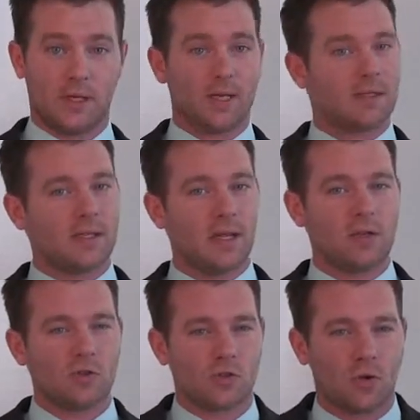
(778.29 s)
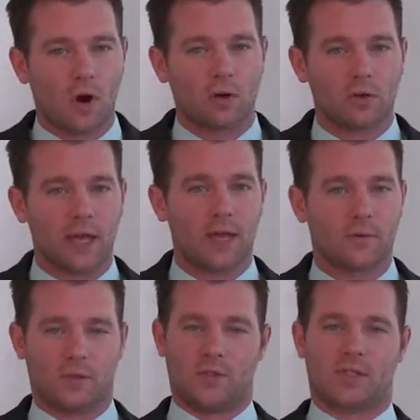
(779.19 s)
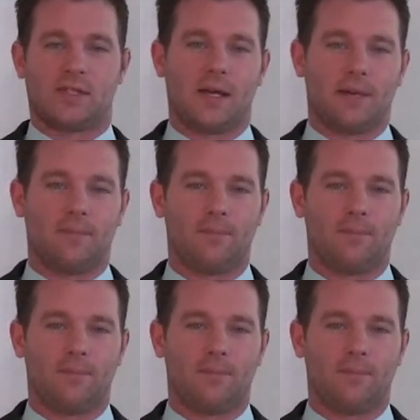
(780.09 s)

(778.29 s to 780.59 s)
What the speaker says: Instead, use stronger language and say,